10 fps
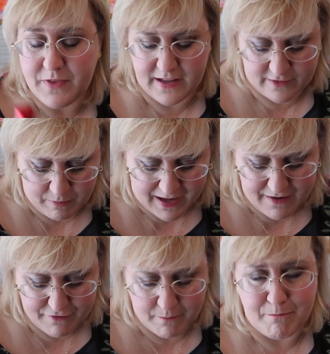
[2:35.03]
It's
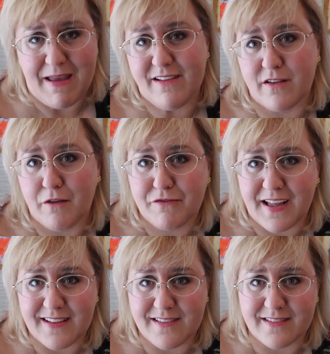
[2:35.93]
by Maison
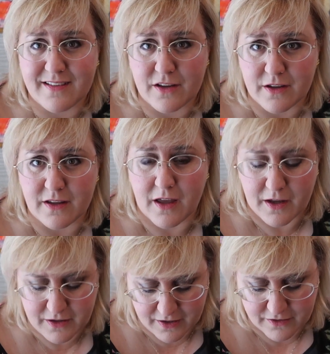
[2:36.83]
Francis
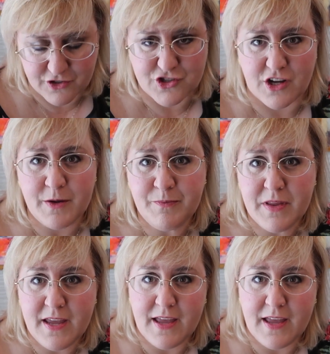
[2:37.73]
Kurkdjian,